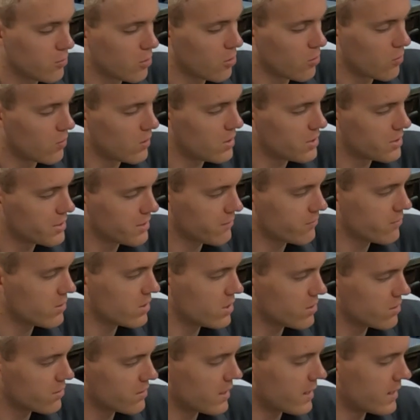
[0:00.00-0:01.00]
welding
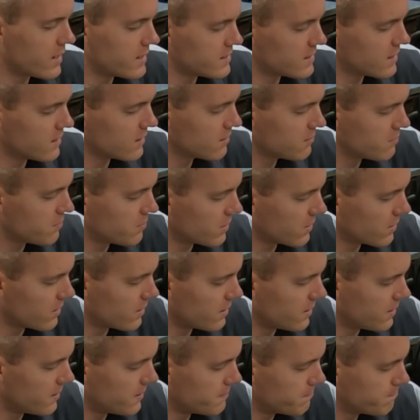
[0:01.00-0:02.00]
video that I did, but
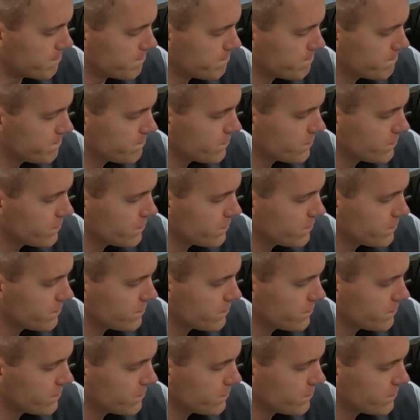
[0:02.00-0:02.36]
um,